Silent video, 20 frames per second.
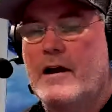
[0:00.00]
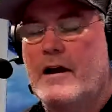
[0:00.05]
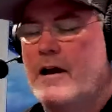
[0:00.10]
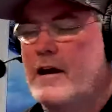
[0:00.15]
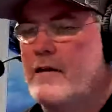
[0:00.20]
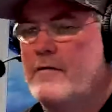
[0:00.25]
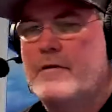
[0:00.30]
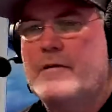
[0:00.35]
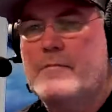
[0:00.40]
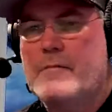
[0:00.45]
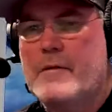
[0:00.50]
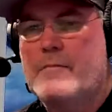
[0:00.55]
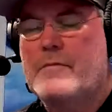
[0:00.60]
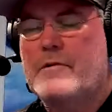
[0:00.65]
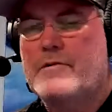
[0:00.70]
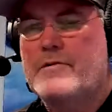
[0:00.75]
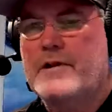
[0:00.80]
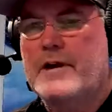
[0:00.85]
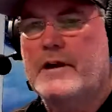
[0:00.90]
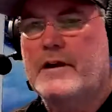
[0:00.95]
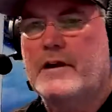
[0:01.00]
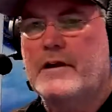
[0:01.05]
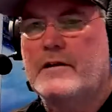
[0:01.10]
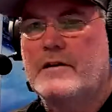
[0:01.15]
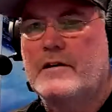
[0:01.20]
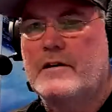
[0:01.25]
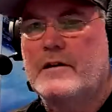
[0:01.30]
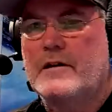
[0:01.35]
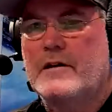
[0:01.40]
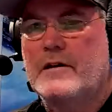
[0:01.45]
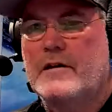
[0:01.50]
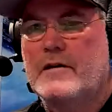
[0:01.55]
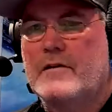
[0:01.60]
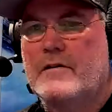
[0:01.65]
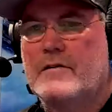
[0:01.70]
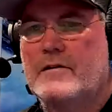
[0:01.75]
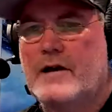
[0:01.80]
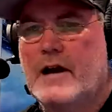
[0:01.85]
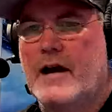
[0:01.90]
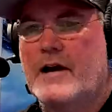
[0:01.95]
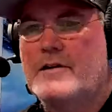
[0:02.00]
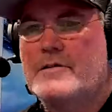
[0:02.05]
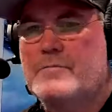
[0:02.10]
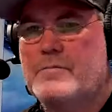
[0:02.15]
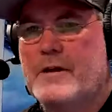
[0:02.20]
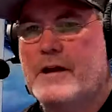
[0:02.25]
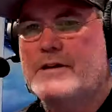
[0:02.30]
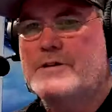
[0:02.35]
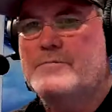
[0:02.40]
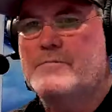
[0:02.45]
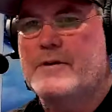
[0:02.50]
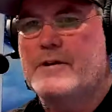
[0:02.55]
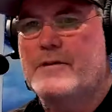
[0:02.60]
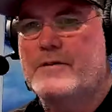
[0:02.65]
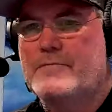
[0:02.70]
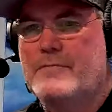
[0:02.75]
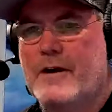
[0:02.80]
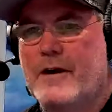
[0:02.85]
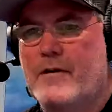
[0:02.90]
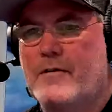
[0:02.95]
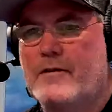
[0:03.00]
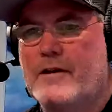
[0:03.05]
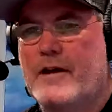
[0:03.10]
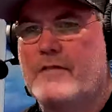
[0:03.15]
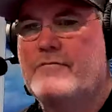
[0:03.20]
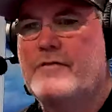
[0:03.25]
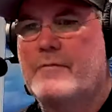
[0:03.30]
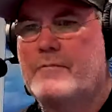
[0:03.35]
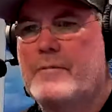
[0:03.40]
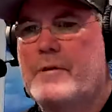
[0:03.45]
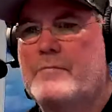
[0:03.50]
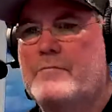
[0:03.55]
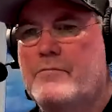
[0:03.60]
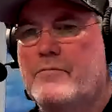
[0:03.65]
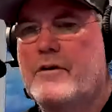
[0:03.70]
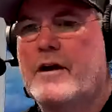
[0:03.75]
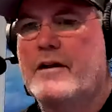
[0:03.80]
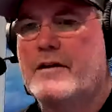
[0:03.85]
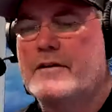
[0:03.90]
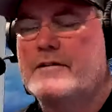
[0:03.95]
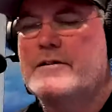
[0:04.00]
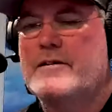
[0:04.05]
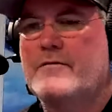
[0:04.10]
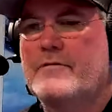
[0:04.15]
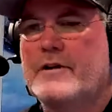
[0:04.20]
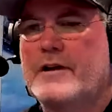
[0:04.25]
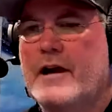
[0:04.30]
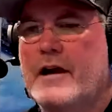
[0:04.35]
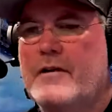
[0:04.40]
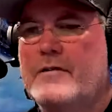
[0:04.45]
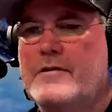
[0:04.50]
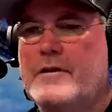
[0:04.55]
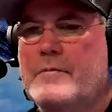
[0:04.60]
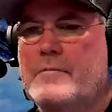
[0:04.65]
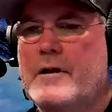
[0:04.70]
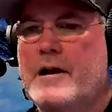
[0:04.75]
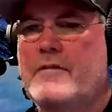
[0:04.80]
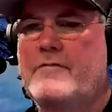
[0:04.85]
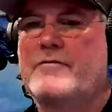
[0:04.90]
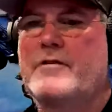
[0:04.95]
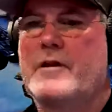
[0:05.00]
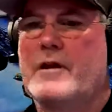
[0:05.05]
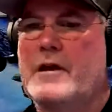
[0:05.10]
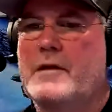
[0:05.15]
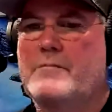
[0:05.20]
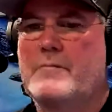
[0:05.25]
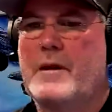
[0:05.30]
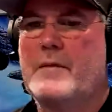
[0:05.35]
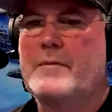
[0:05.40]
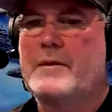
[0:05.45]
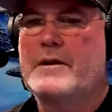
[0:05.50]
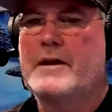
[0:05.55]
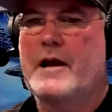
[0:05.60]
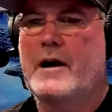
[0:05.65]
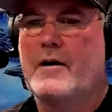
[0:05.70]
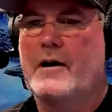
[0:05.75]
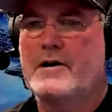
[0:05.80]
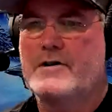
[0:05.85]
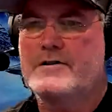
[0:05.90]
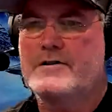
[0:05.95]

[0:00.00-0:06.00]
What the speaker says: and I remember thinking, God's blessed me this my whole life. I've been relatively healthy, but I feel like maybe now